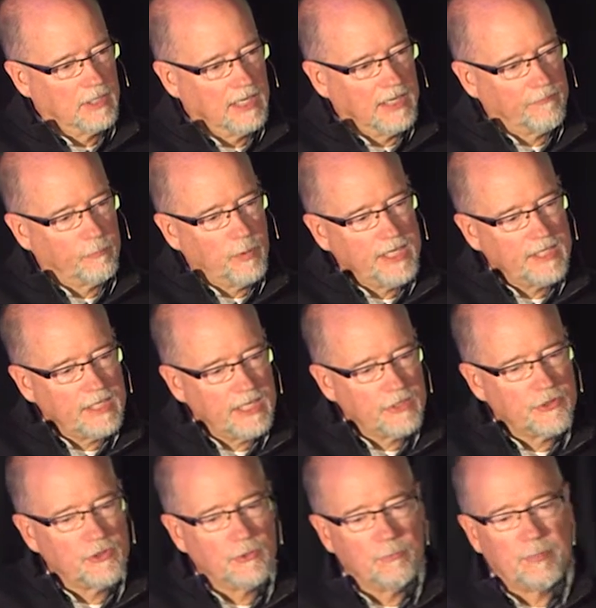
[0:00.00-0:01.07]
if we
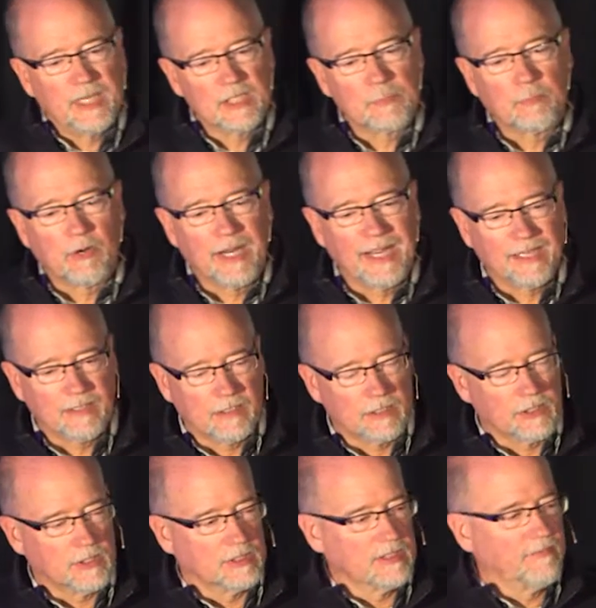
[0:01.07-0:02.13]
teach you best
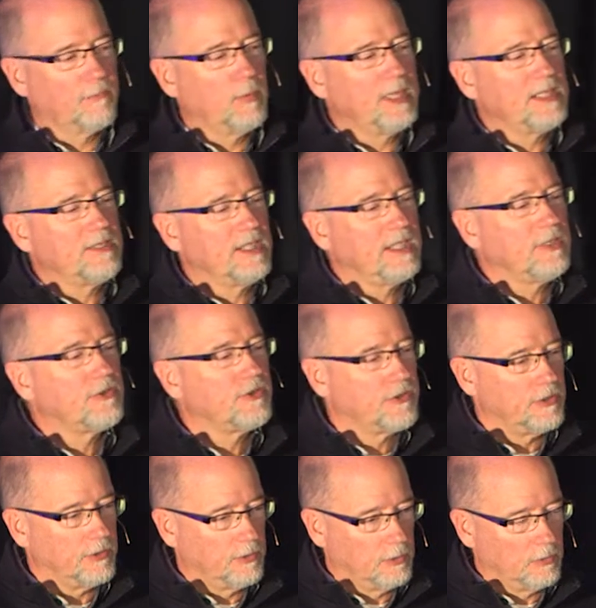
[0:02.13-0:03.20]
practices, if we teach
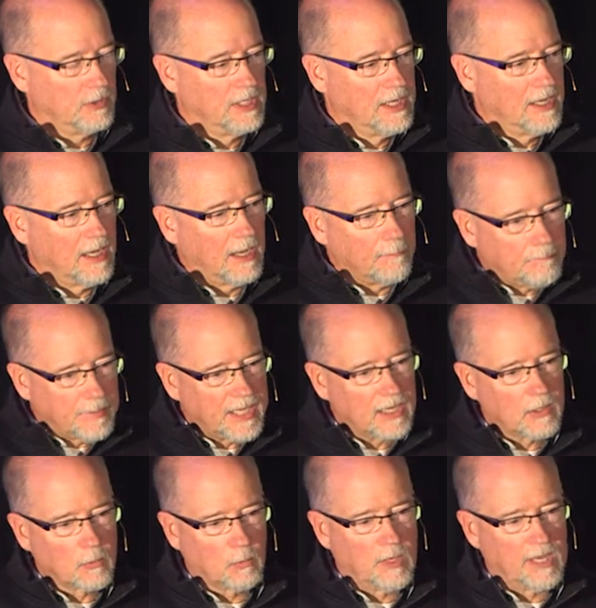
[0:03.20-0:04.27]
you a
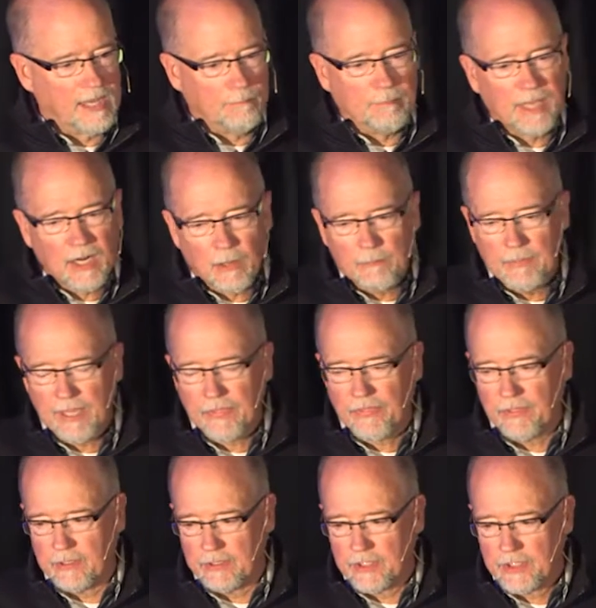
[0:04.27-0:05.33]
better way, better
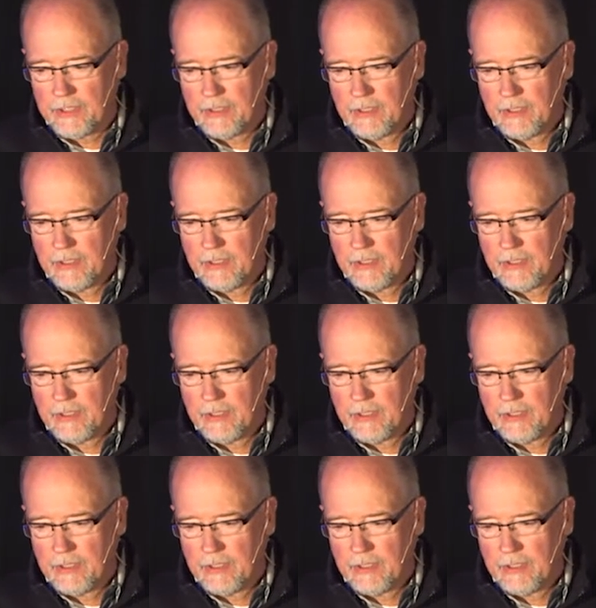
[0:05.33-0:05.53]
methods,